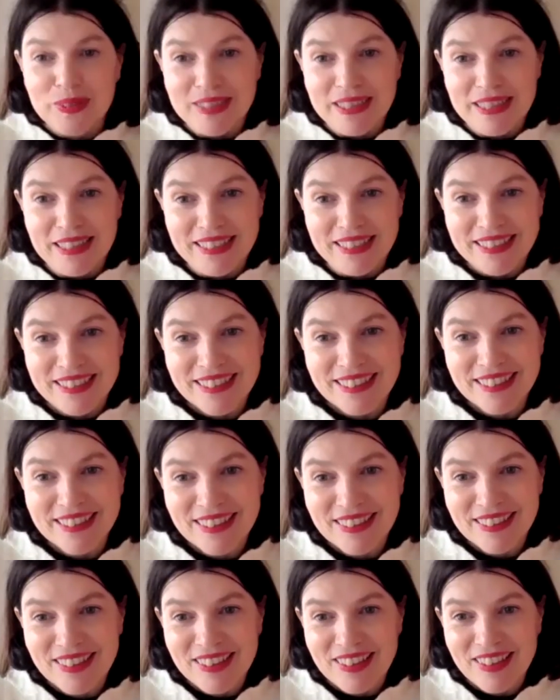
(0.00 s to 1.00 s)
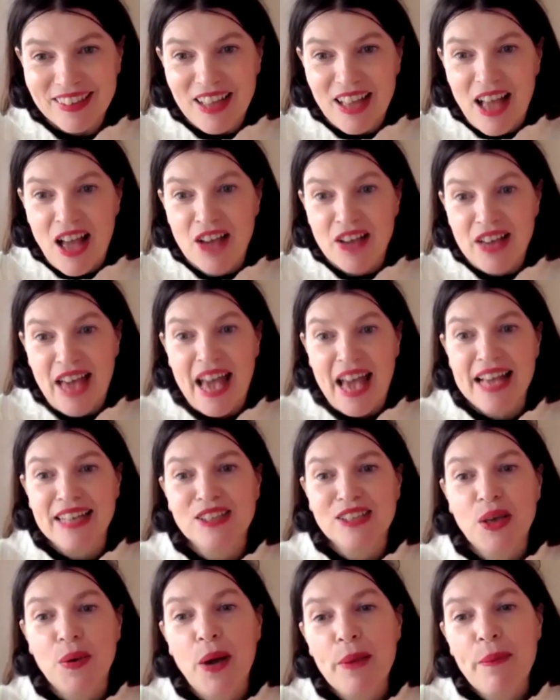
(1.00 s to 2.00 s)
involved? Okay,
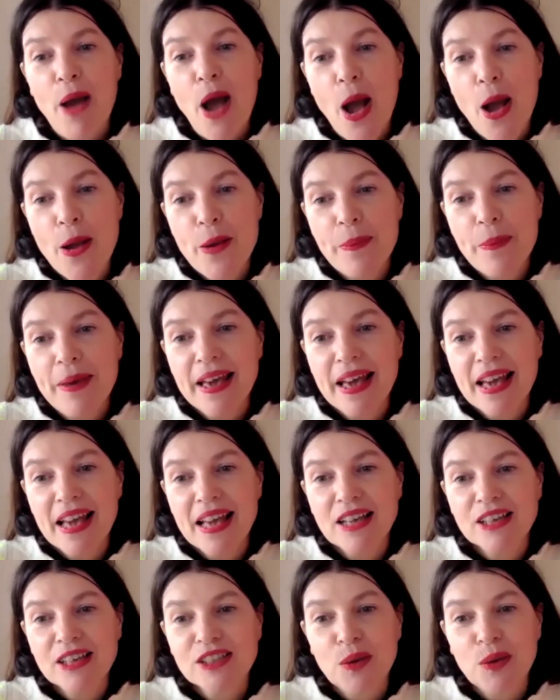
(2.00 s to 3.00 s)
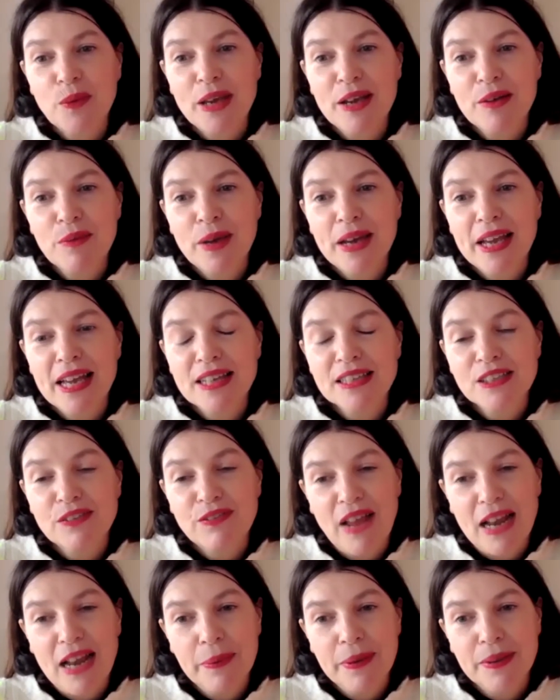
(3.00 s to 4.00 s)
so I'm hoping, so we're, we're
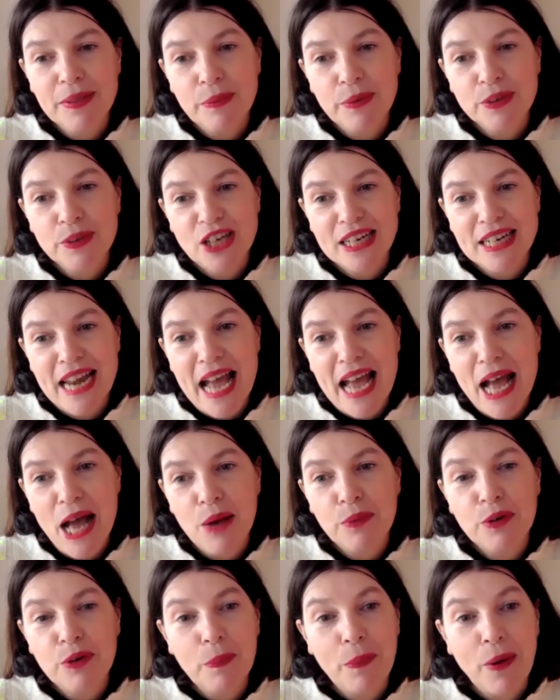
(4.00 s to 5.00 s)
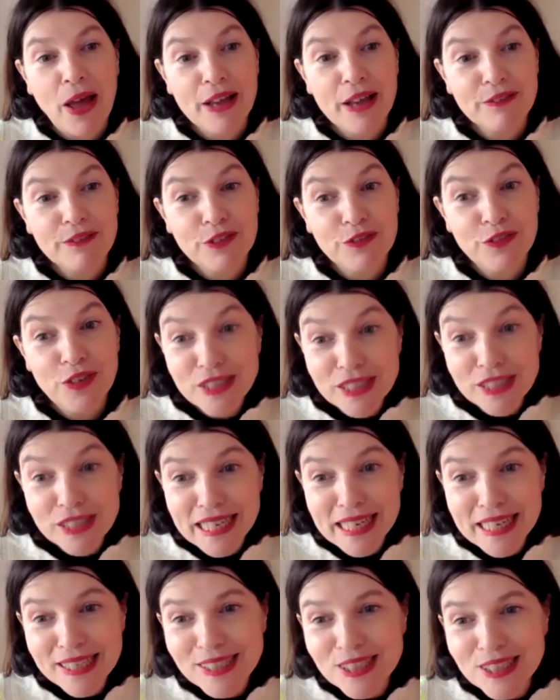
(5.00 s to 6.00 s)
developing the project now, we're applying for
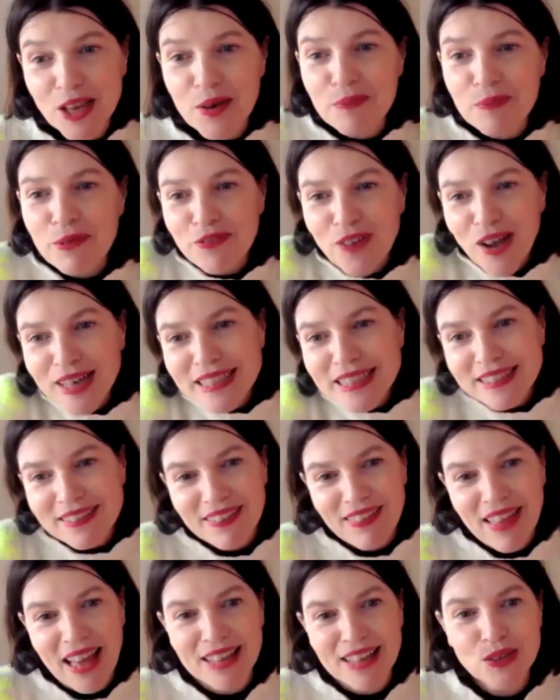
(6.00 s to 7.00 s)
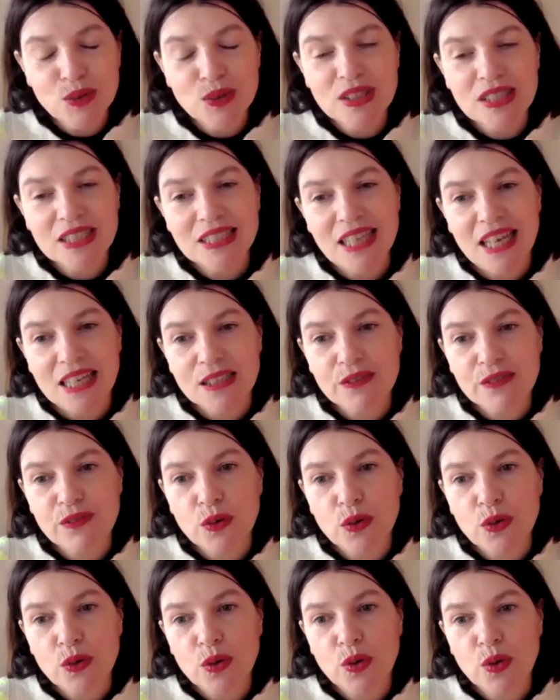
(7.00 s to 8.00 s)
funding, so providing that that's all
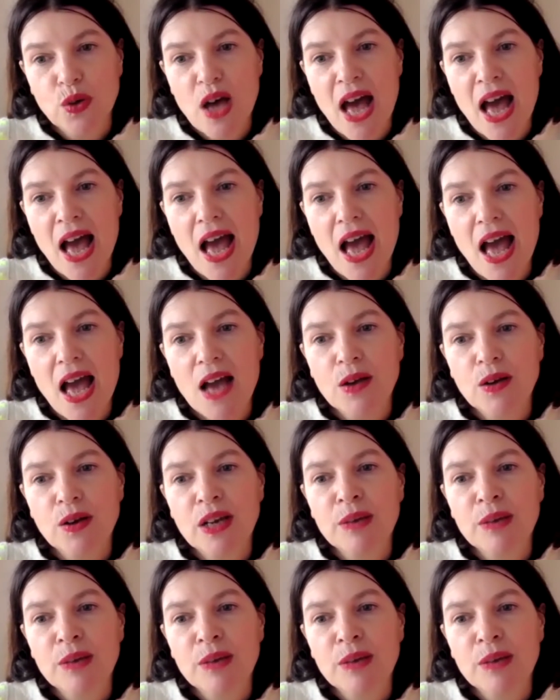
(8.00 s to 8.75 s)
successful, uh,